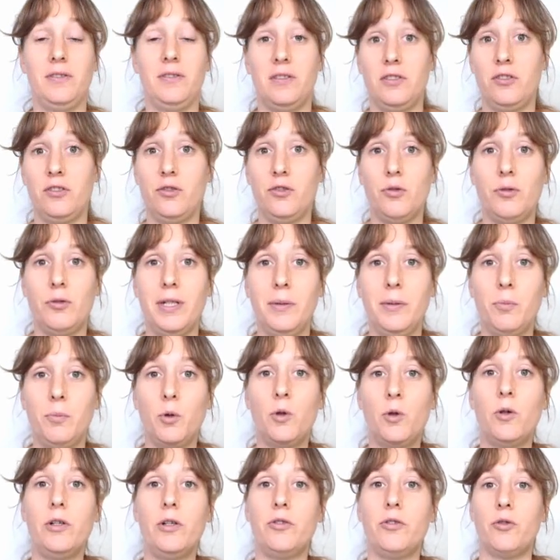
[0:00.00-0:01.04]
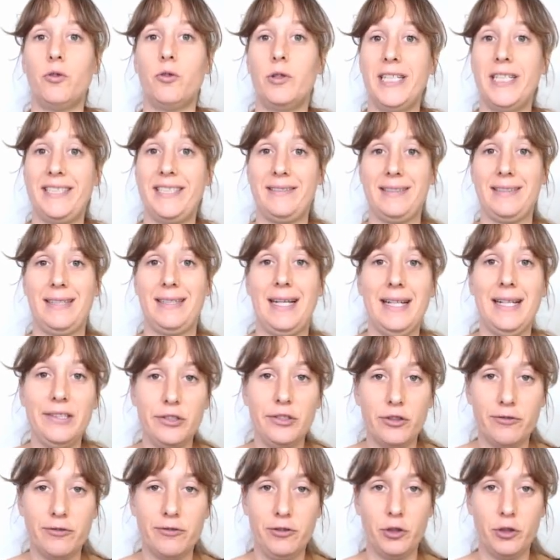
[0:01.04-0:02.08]
a storyboard or a
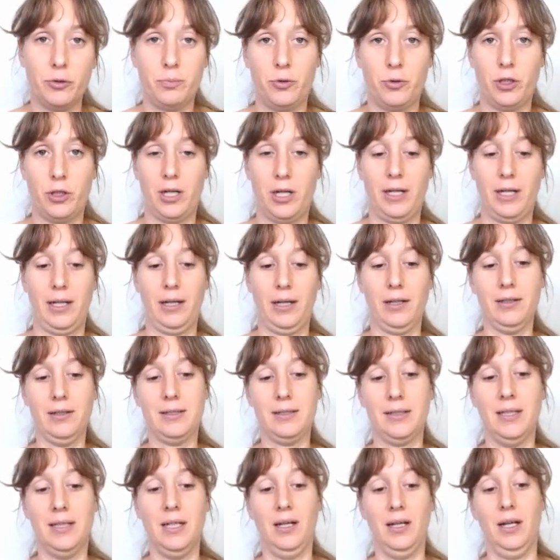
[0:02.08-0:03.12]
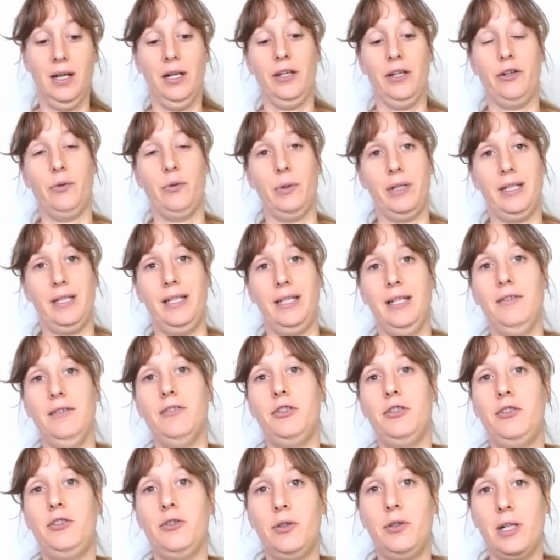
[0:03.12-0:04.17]
sketch of your product. You will give
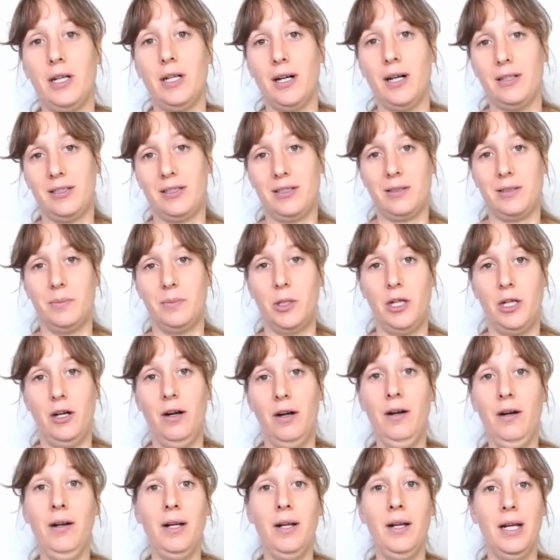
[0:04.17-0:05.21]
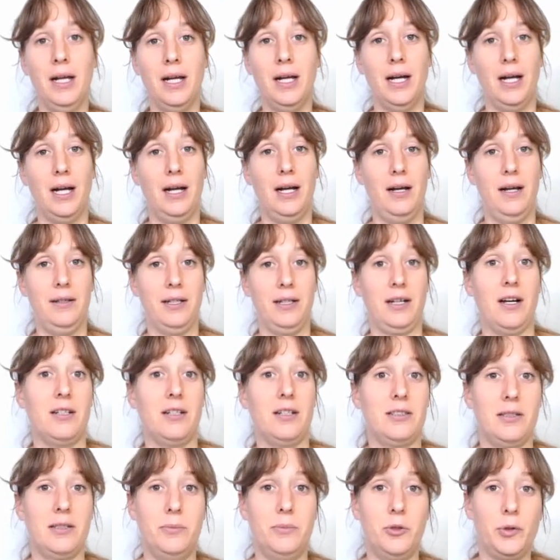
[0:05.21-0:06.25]
it to the customer. The
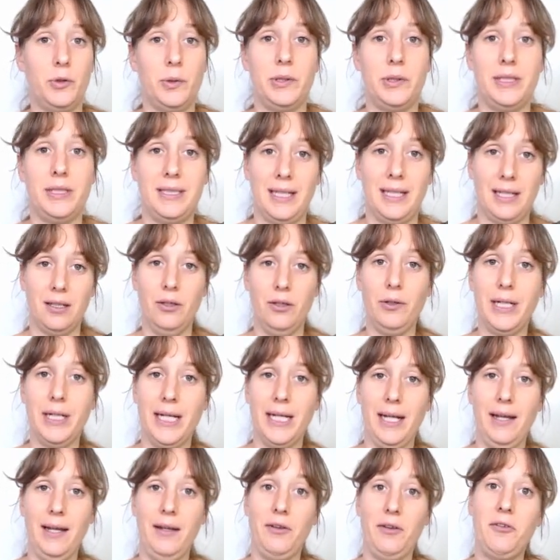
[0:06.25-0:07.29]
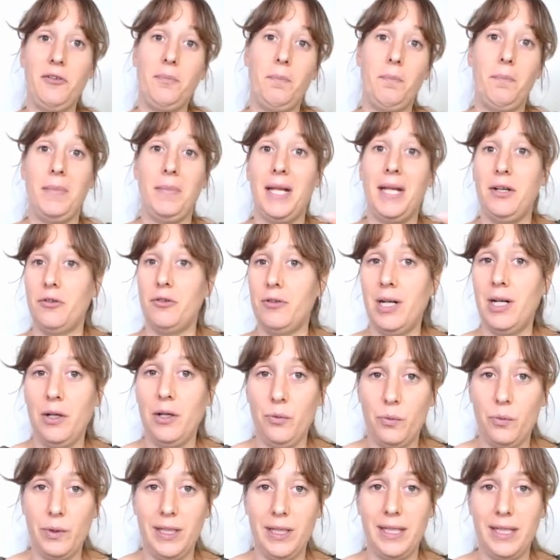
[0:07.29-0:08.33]
customer will take a look at it, play
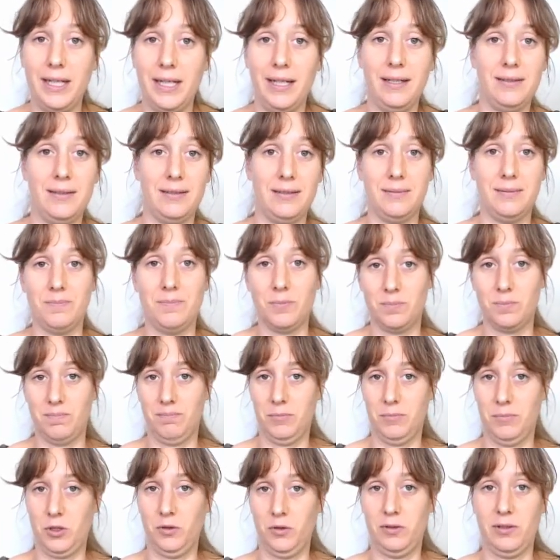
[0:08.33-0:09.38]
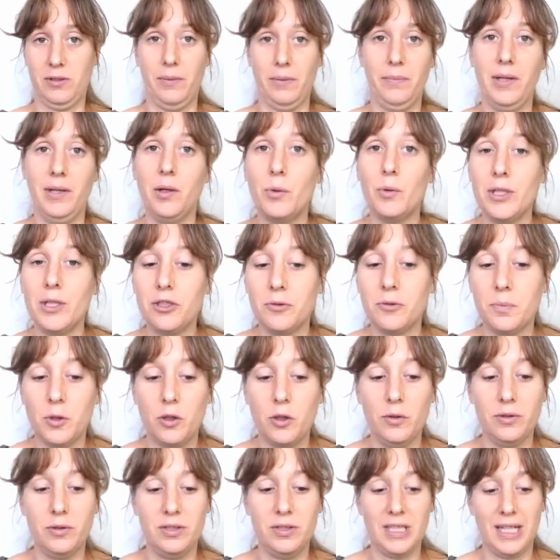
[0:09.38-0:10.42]
around with it, do something with your
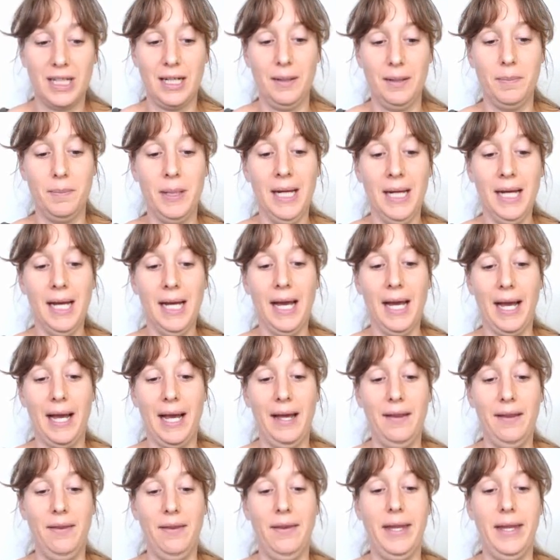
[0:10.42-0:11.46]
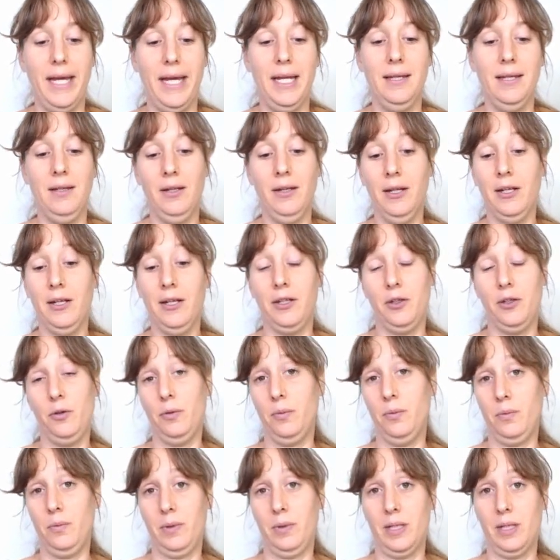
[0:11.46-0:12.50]
prototype, and then
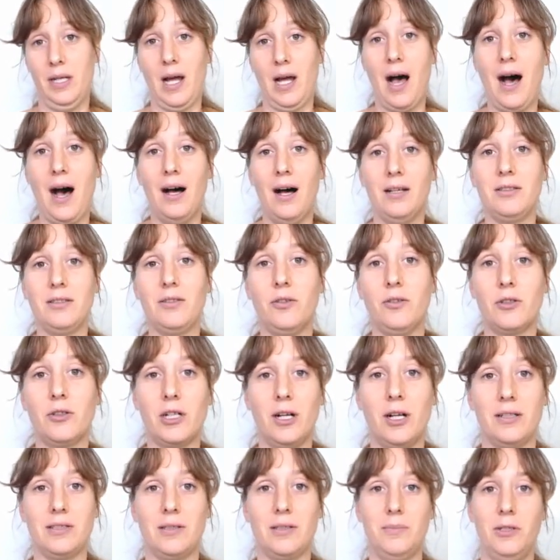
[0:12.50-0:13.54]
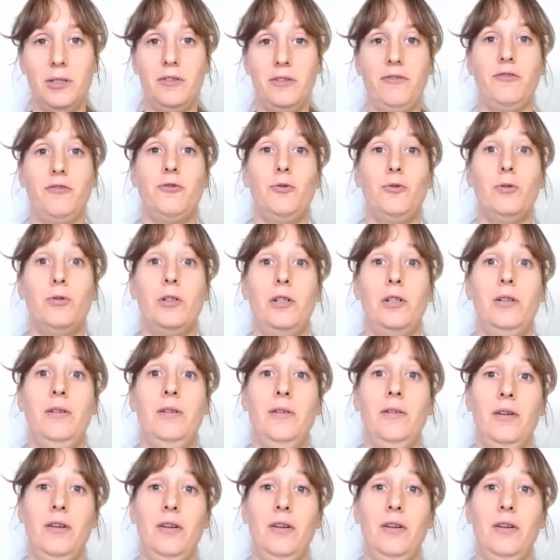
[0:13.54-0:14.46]
you can ask your customer for